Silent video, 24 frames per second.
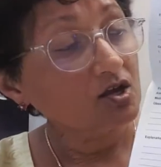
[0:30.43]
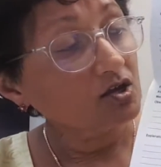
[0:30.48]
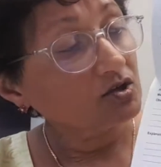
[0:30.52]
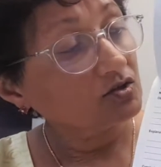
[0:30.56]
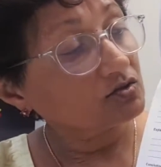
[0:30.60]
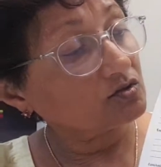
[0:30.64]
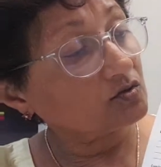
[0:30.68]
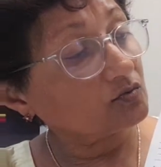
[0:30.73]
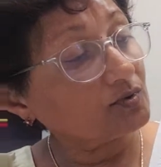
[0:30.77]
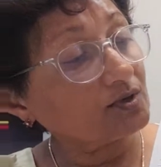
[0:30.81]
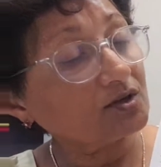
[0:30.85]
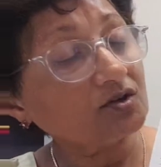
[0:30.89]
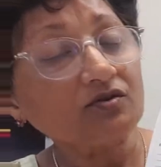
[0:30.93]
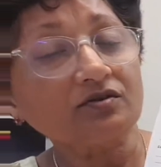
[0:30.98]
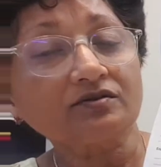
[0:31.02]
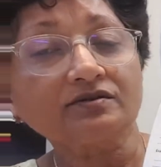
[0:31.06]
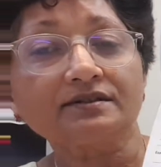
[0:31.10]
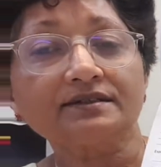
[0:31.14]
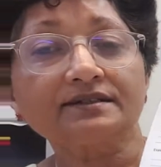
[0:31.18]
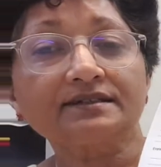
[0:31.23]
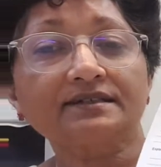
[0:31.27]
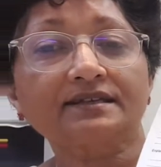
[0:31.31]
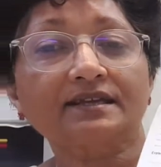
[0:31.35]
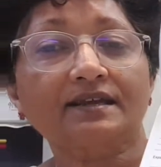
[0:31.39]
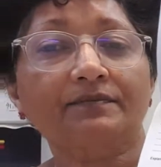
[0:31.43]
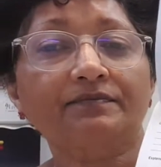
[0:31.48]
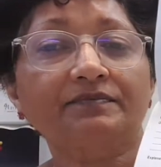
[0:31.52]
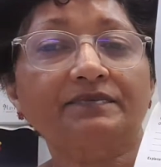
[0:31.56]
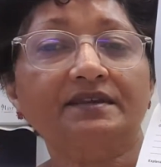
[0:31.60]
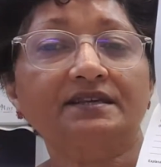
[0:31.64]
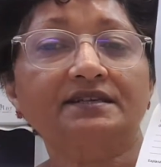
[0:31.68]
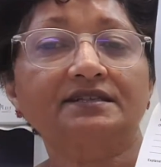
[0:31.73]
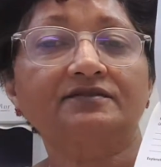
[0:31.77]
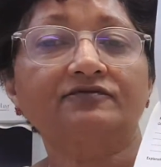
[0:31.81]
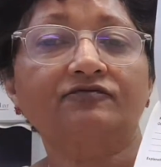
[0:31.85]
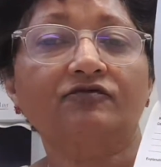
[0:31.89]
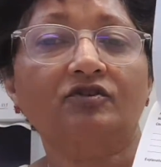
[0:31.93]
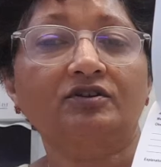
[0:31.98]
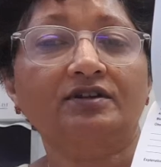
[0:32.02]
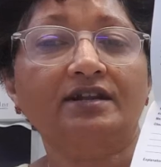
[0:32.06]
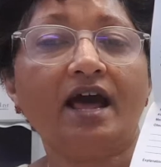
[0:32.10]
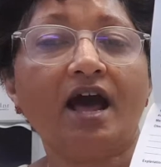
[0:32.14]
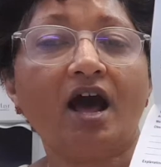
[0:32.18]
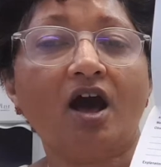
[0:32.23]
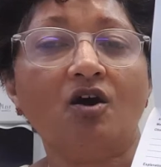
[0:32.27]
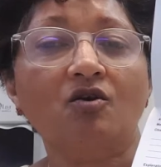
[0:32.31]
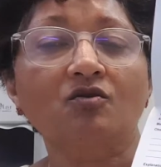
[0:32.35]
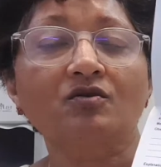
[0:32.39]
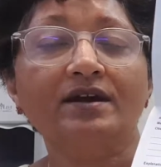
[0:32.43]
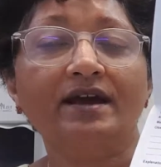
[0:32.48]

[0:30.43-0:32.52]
So we're going to skip this for now,